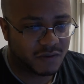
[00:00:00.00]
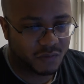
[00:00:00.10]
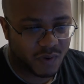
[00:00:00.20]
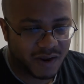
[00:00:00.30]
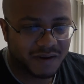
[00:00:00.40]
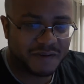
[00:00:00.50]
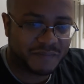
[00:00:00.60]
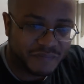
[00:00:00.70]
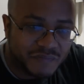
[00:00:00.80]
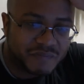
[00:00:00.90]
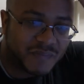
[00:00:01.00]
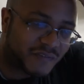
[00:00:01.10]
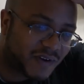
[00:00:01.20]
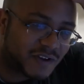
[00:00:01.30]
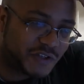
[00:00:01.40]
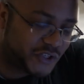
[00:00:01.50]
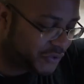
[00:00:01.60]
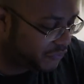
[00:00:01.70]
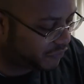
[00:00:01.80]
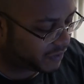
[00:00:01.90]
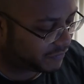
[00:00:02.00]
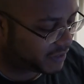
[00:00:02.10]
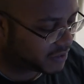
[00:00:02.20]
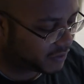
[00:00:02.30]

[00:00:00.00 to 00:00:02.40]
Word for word: around, around 250.